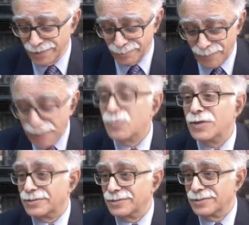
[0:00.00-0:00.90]

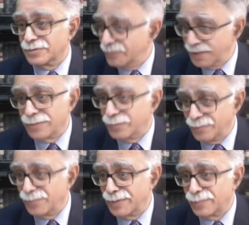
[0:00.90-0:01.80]
bandwidth is a big,
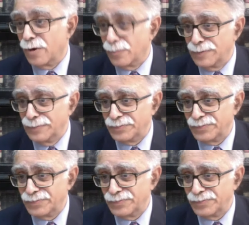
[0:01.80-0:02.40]
big problem.